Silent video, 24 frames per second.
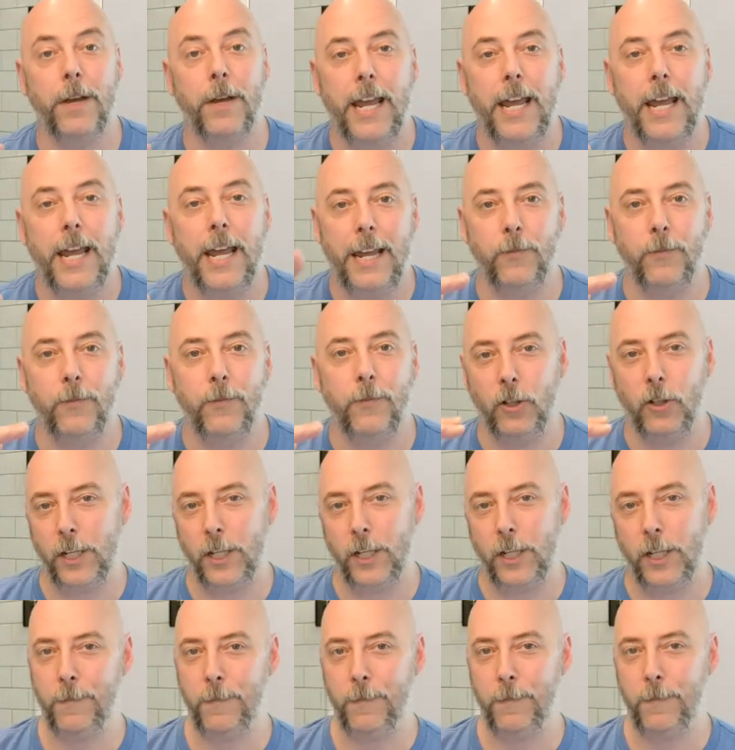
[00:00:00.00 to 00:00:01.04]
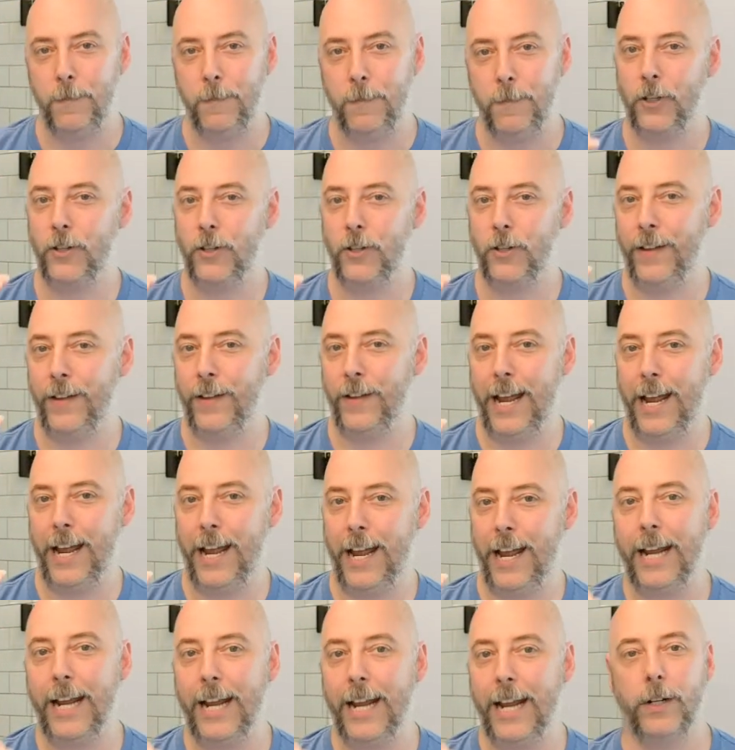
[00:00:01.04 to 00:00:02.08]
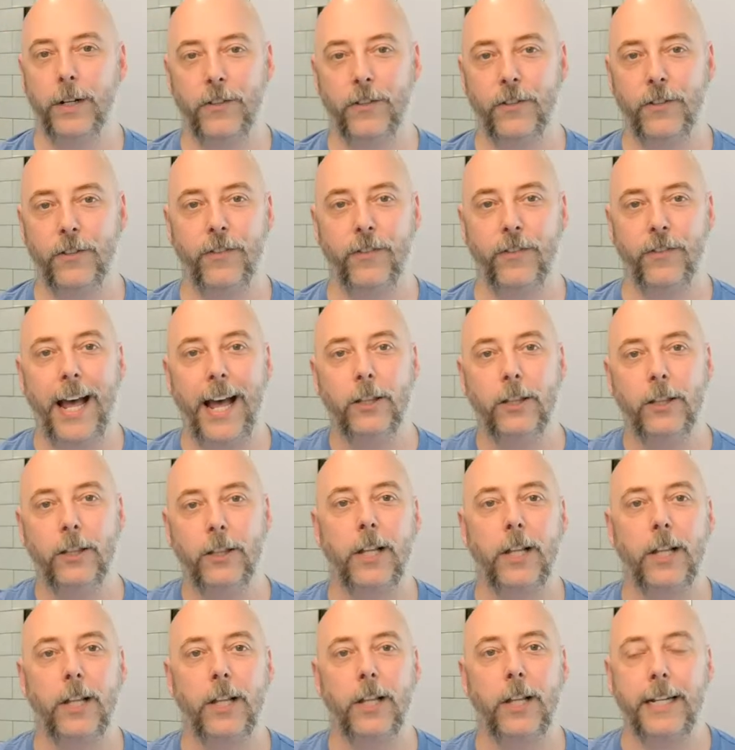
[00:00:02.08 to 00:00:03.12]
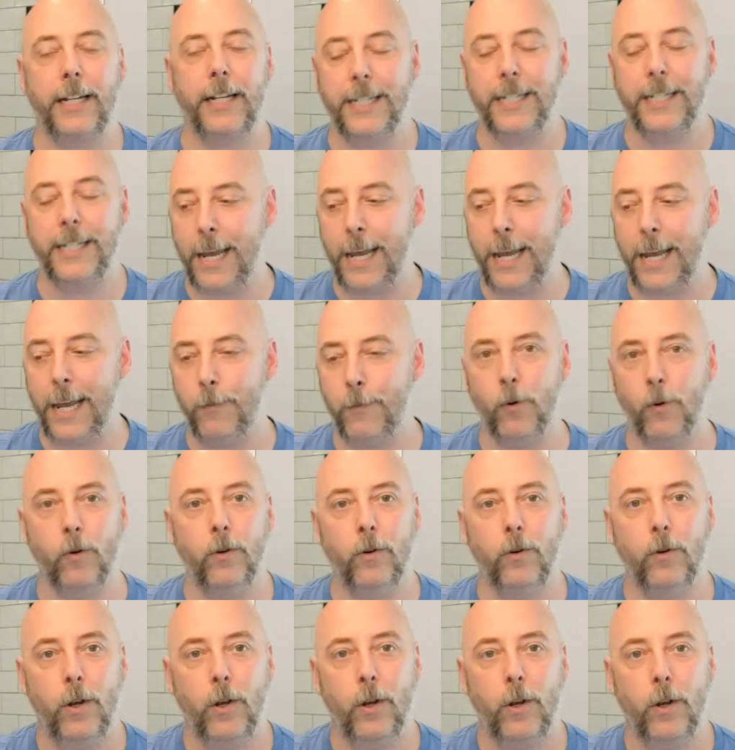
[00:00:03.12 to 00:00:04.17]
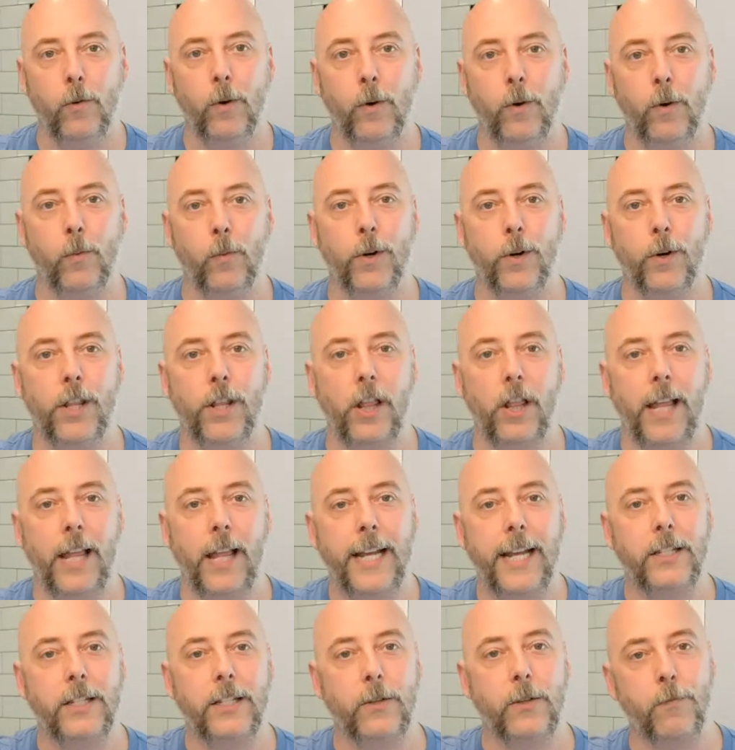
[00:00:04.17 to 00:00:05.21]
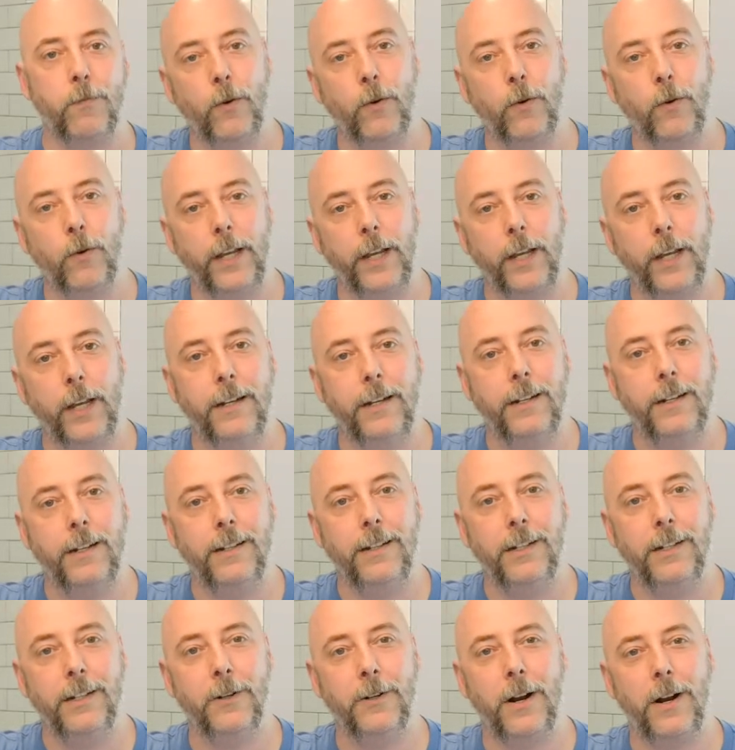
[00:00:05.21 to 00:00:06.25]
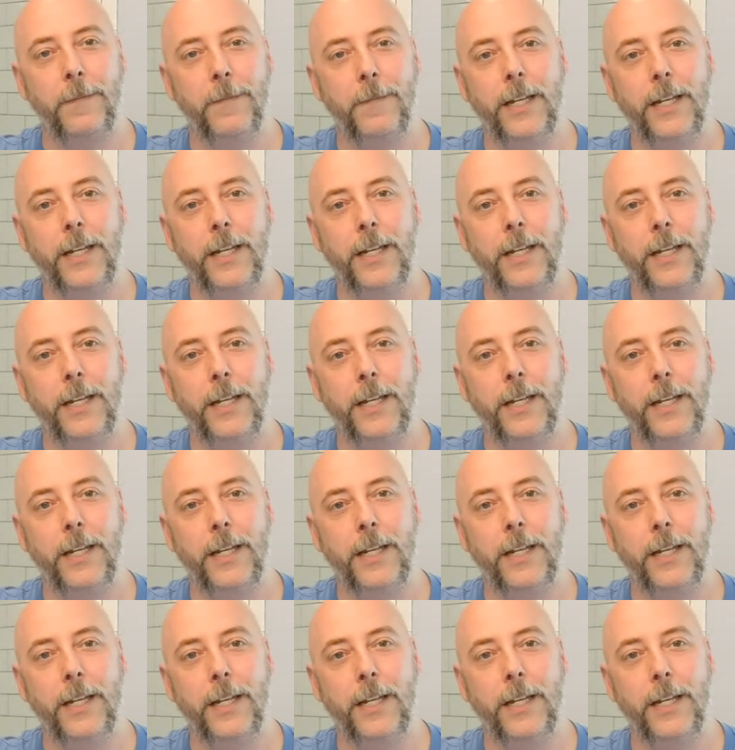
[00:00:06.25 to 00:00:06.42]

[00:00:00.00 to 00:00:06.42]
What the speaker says: And when you look at the pictures of it at an angle when it's flat, it looks like a table where one of the legs is broken. You know what I mean?